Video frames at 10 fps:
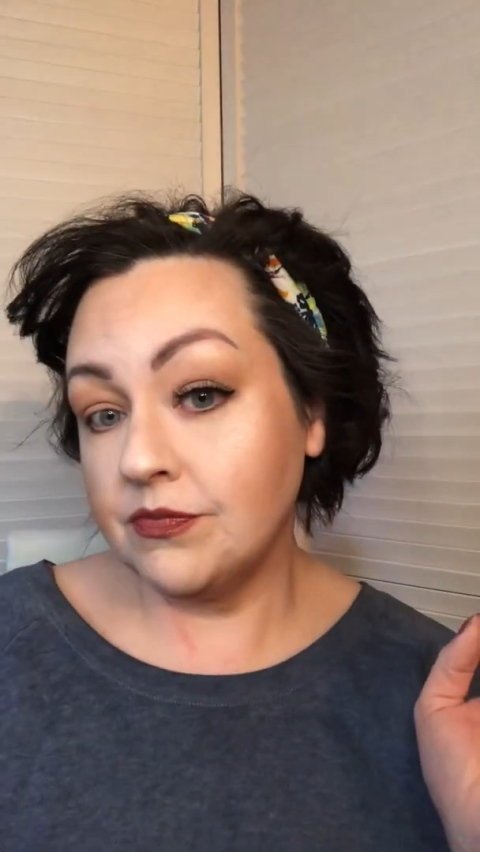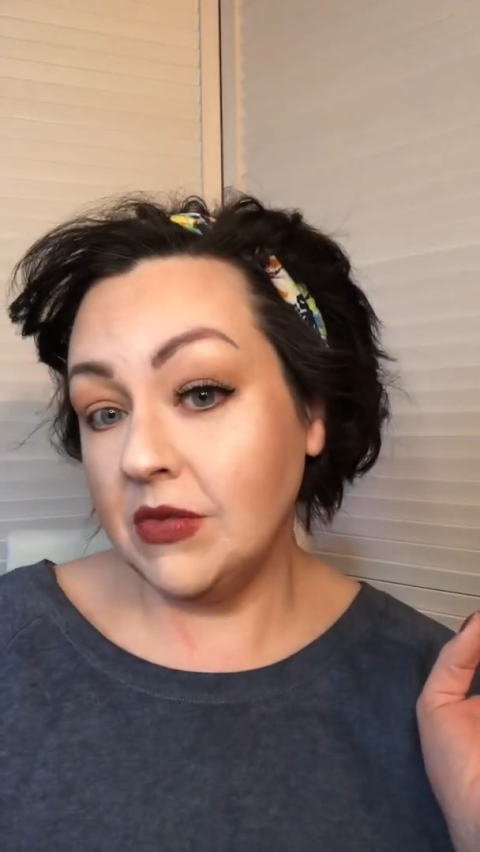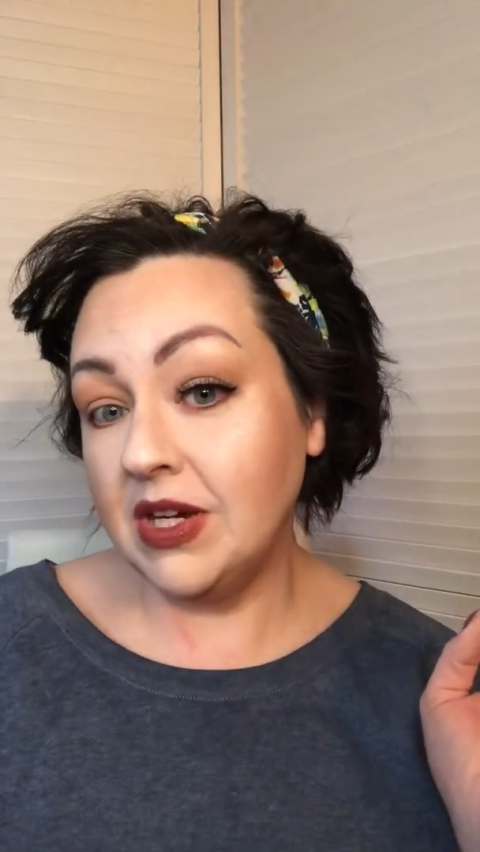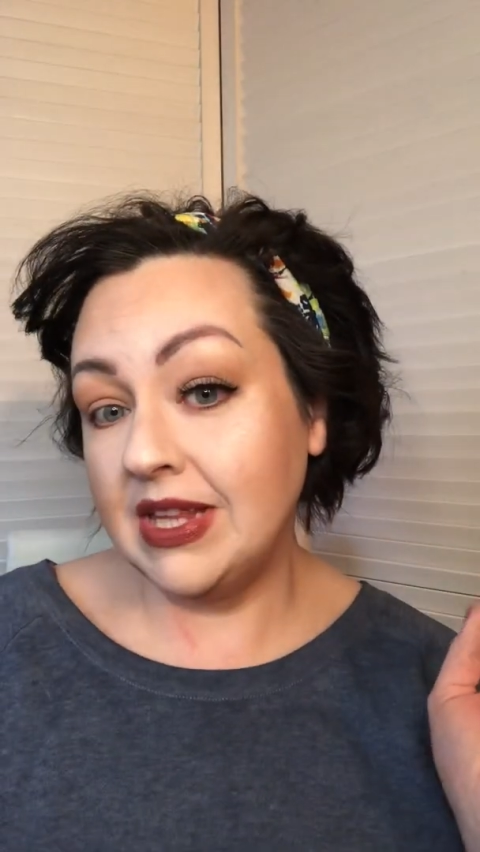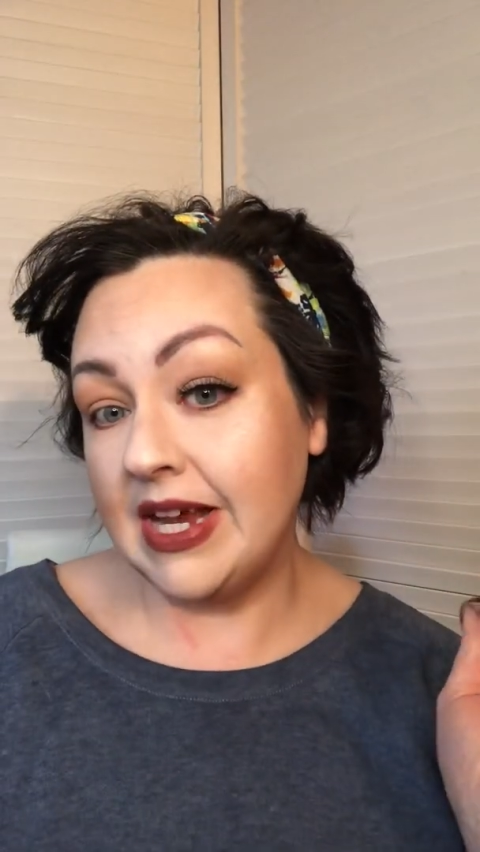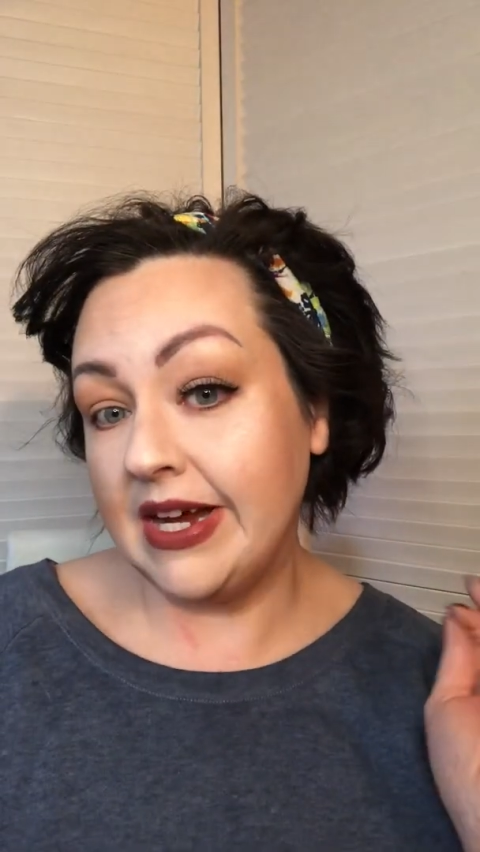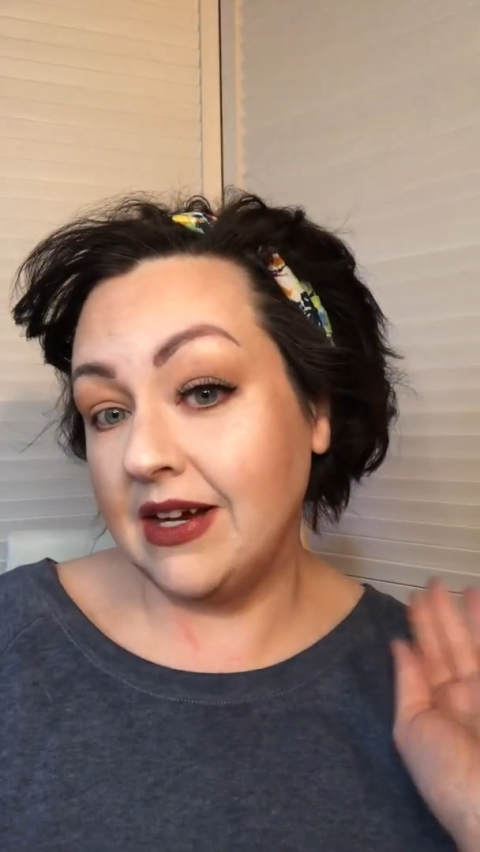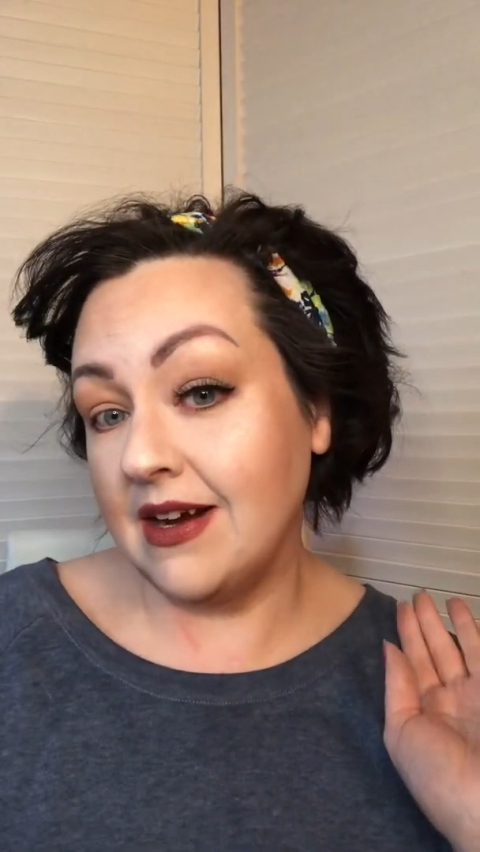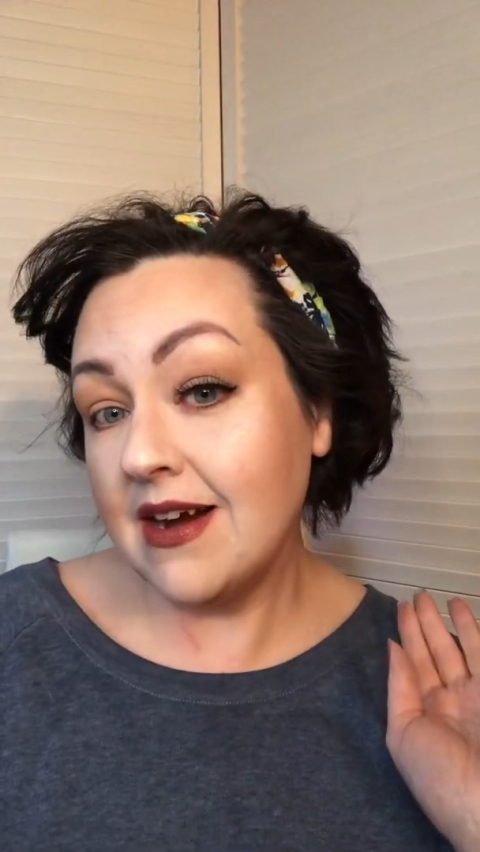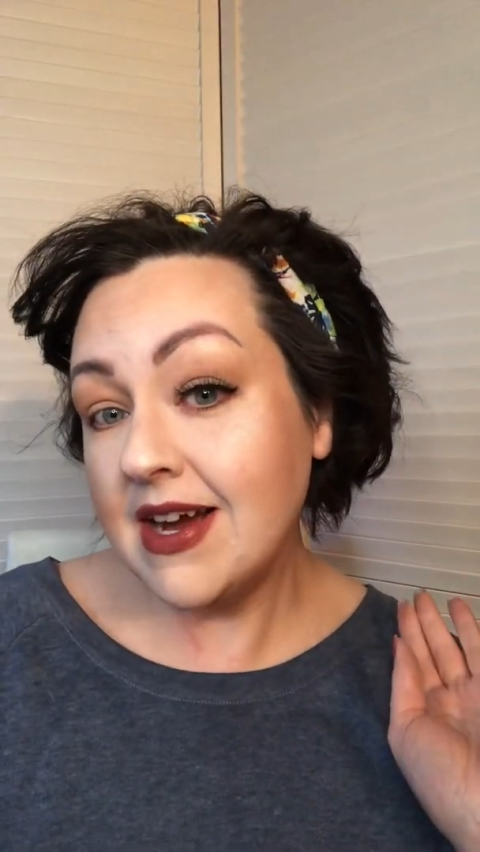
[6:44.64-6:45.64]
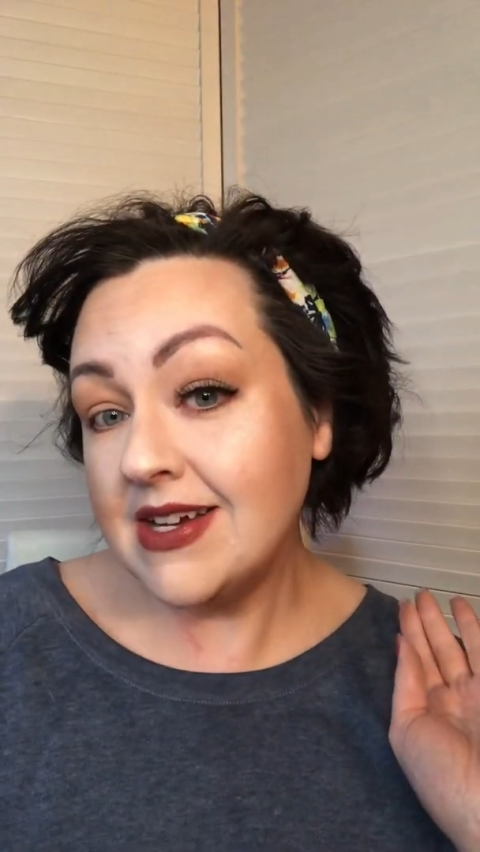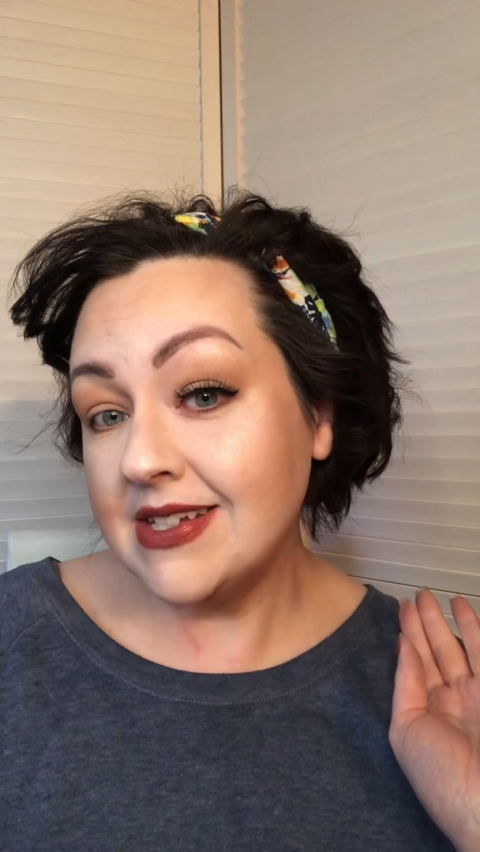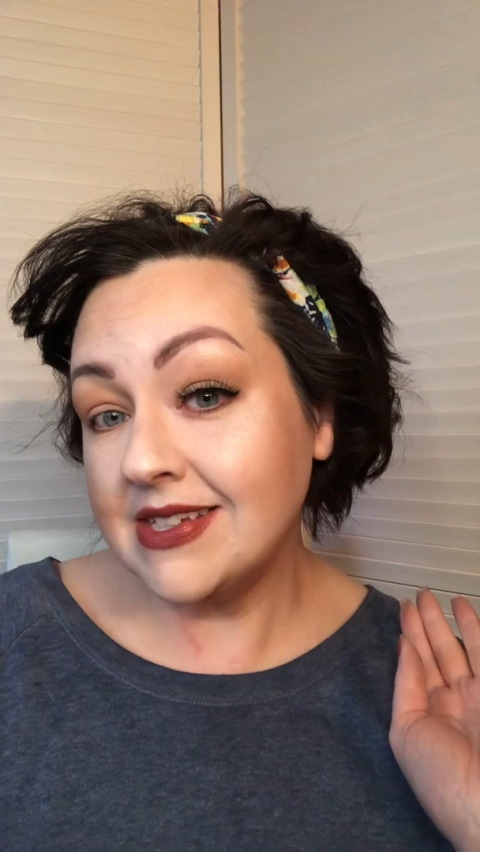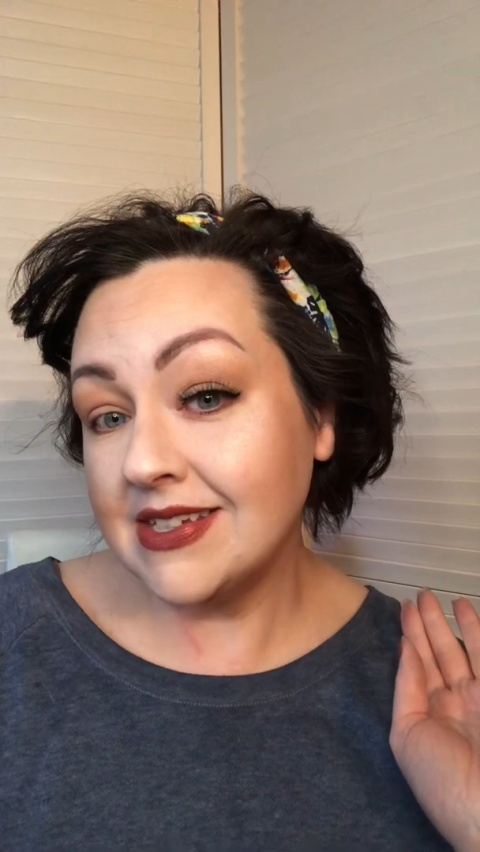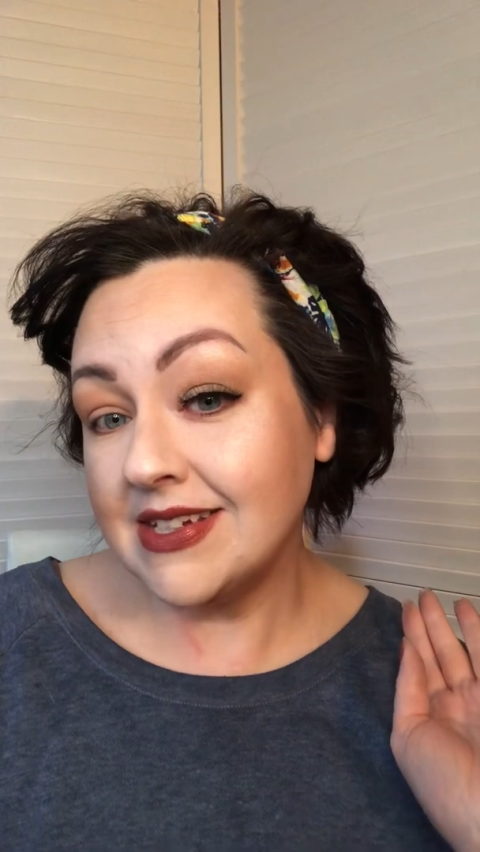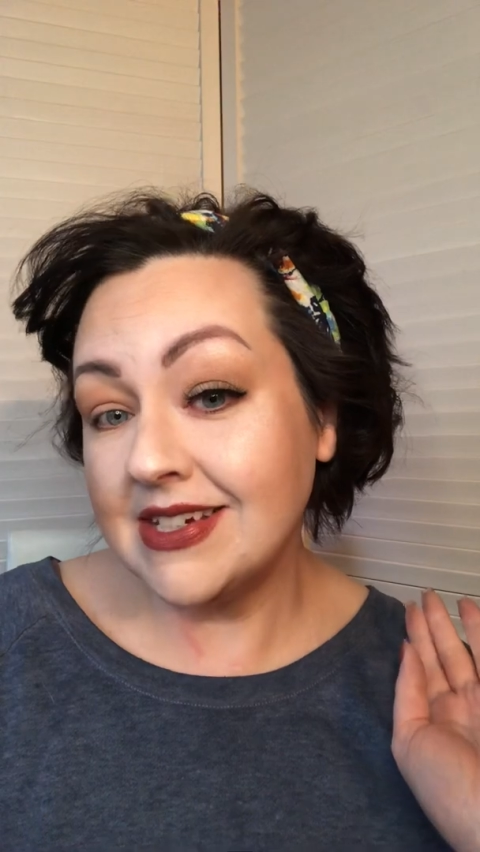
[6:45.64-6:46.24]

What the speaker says: Look at that, guys.